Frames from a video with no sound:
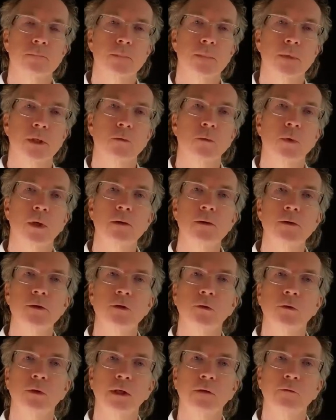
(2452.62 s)
Where in
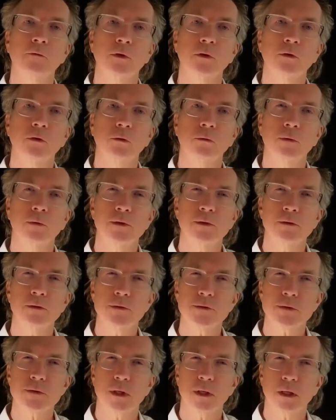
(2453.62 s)
your life could you
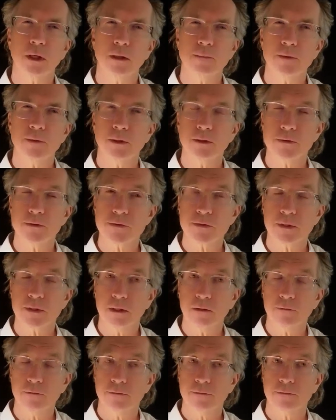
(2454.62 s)
reduce harm to
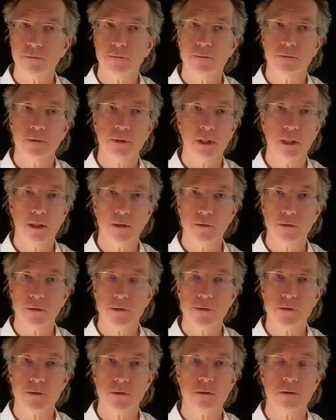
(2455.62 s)
yourself, to
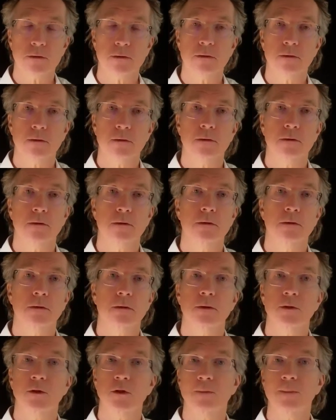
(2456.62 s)
others,
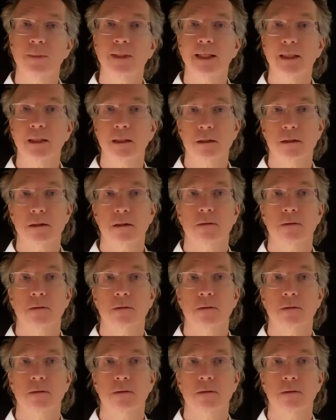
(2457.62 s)
to the planet?